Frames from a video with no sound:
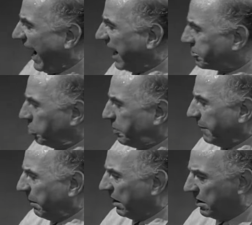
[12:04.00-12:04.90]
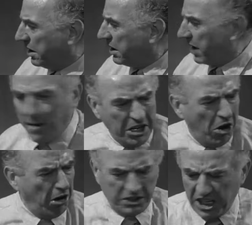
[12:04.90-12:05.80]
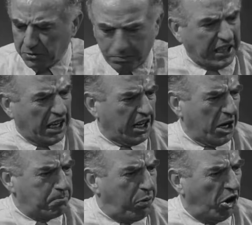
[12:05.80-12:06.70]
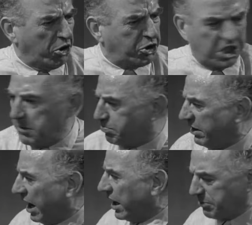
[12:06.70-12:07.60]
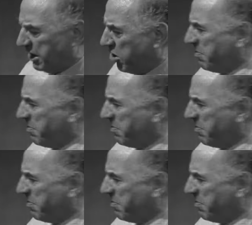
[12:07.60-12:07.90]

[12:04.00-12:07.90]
visualize juror number 10 every time we see him on the written page.